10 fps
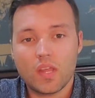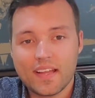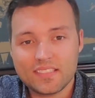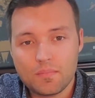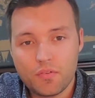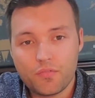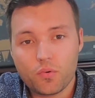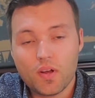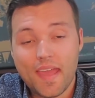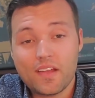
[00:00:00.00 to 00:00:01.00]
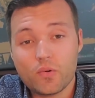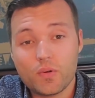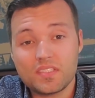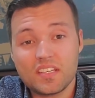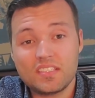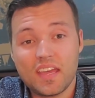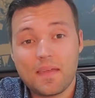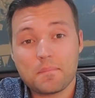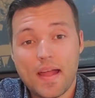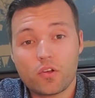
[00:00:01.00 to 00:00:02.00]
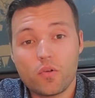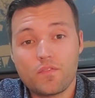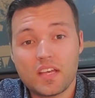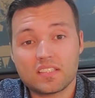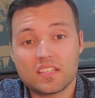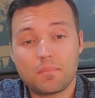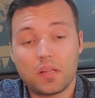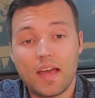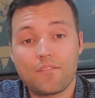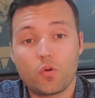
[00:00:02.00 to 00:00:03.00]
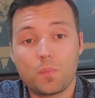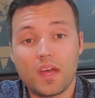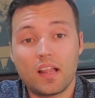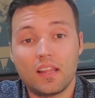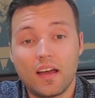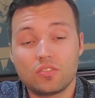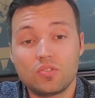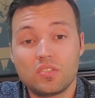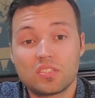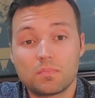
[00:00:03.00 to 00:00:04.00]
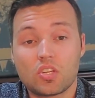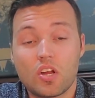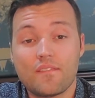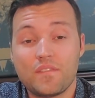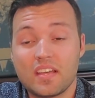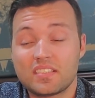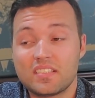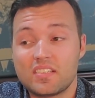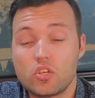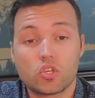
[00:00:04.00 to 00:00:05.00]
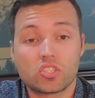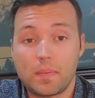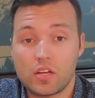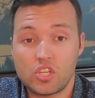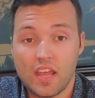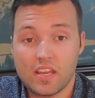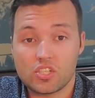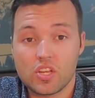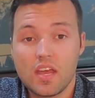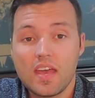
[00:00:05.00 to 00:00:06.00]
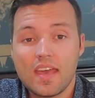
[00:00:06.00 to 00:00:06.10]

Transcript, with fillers: like I said before, Acorns is a micro-investing platform that allows you to start investing your spare change.